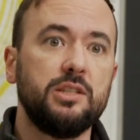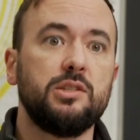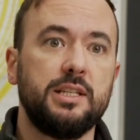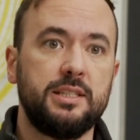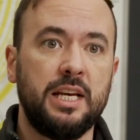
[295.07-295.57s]

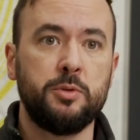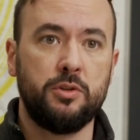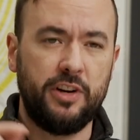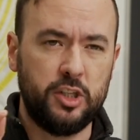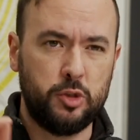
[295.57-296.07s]
so the examples
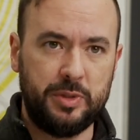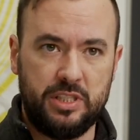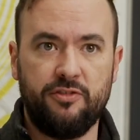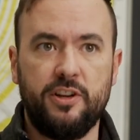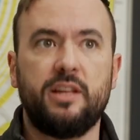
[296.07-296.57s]
are very
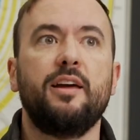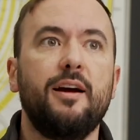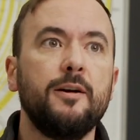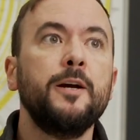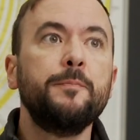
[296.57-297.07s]
specific
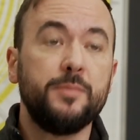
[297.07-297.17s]
there.